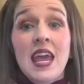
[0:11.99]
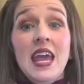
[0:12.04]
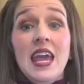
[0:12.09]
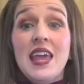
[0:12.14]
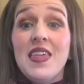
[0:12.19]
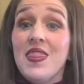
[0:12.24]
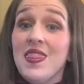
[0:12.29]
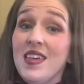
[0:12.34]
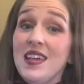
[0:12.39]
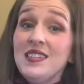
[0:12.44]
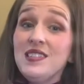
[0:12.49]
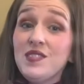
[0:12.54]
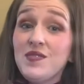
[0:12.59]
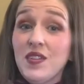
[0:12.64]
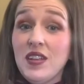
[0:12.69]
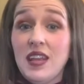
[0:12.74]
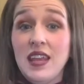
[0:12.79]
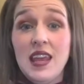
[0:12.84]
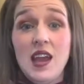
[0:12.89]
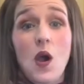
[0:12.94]
In this
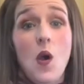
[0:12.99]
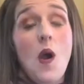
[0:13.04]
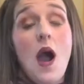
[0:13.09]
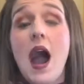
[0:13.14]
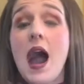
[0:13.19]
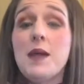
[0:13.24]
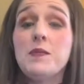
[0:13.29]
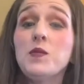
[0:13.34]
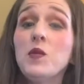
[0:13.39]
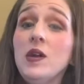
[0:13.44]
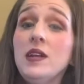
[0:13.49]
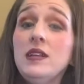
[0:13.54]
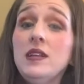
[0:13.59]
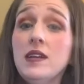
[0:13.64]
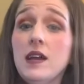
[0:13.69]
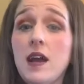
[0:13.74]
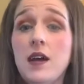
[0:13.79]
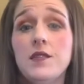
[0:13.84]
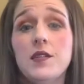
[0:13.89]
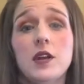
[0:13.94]
video, I'm going to
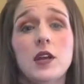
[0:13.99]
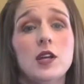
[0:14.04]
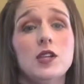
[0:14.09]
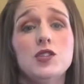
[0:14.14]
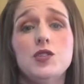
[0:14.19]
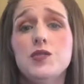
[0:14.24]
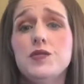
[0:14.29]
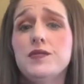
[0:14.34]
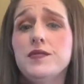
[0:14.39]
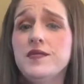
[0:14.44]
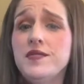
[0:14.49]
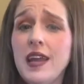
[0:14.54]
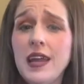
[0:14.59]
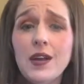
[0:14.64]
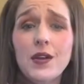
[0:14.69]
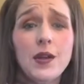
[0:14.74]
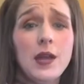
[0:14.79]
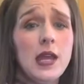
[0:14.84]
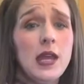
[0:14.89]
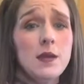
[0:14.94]
cover two
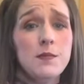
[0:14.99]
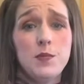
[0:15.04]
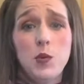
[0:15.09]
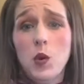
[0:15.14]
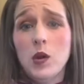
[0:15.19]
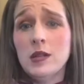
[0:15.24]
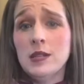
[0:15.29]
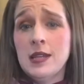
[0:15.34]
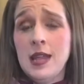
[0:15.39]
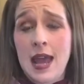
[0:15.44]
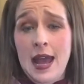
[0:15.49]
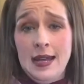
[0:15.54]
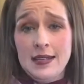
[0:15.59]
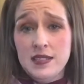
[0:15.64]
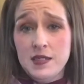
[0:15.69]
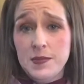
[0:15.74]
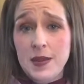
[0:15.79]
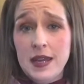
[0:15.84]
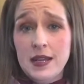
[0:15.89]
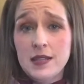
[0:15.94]
very important
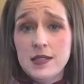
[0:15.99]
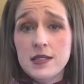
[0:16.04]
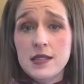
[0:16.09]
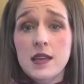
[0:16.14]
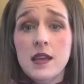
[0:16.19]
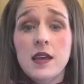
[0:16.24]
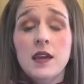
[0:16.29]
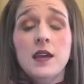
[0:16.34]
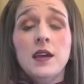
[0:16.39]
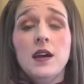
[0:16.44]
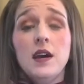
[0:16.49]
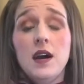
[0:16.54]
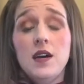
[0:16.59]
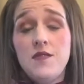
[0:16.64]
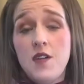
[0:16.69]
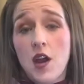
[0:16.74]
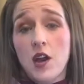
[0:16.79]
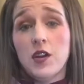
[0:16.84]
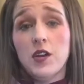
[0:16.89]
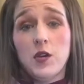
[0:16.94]
aspects of
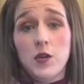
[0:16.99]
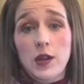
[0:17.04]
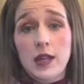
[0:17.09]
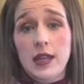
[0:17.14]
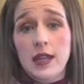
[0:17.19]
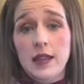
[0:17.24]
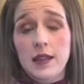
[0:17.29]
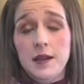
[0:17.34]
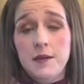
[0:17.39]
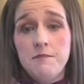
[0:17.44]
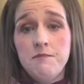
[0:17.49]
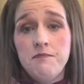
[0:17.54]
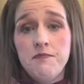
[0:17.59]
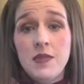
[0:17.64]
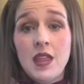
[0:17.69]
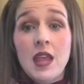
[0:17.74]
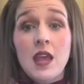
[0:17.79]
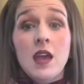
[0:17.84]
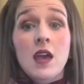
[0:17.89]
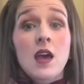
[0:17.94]
our
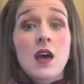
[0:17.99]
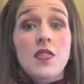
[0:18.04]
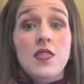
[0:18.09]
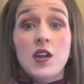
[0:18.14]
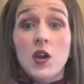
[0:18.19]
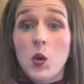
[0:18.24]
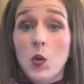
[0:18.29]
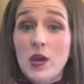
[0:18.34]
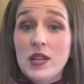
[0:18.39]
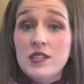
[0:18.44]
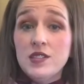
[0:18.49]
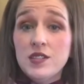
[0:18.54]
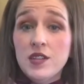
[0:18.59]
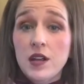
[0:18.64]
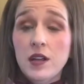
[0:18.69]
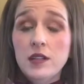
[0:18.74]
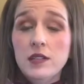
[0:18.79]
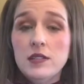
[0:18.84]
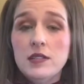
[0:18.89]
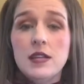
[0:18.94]
curriculum, the
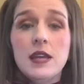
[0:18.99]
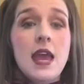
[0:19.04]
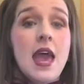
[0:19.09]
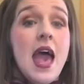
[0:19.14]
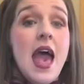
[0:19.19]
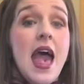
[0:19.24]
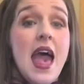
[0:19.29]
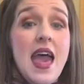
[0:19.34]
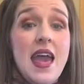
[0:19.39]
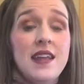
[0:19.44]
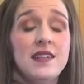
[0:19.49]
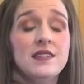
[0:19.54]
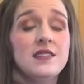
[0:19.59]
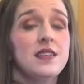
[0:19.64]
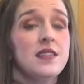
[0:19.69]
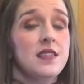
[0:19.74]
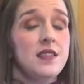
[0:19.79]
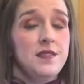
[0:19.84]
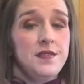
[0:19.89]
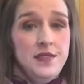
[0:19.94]
Quickstart and
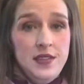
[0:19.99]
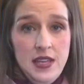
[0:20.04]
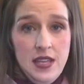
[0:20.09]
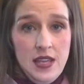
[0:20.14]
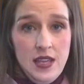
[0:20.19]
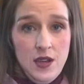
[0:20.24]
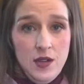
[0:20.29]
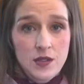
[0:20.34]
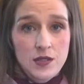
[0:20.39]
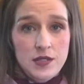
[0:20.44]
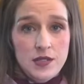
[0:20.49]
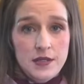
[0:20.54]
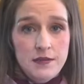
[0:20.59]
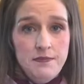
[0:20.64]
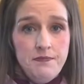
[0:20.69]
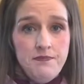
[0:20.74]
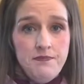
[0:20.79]
the videos.